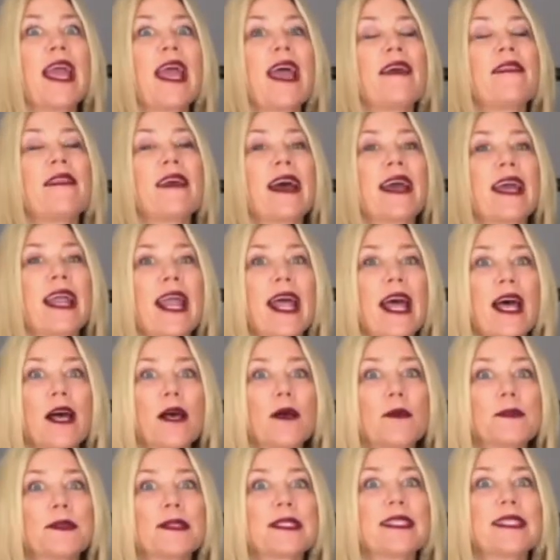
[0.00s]
and that
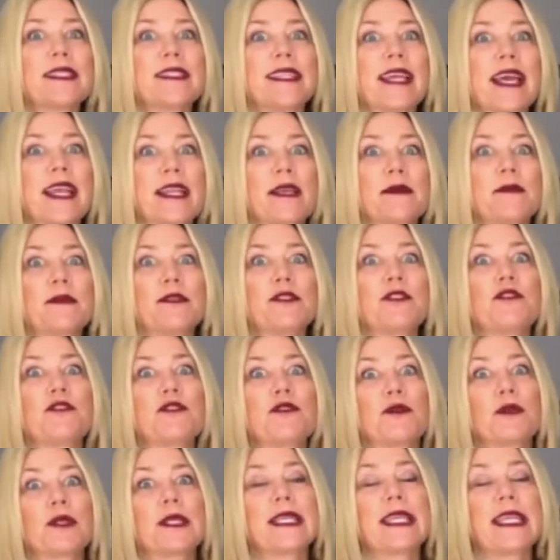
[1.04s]
helps the denim
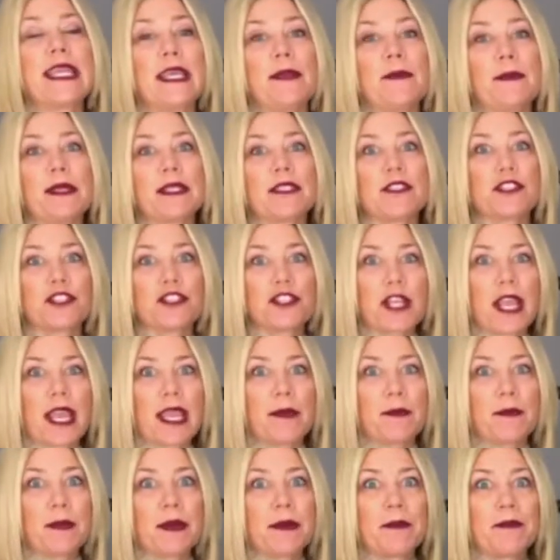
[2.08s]
truly keep its
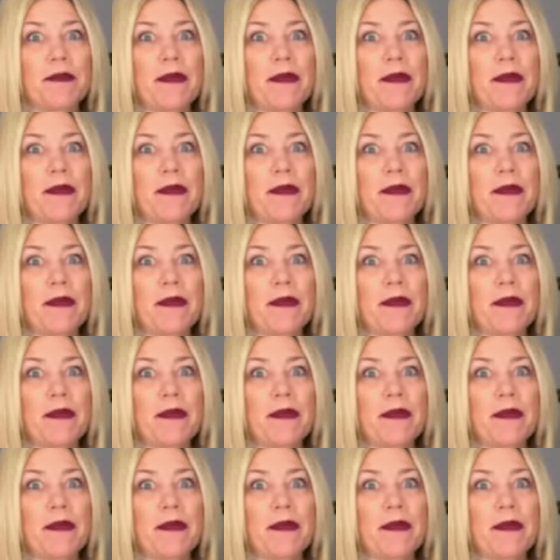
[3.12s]
shape,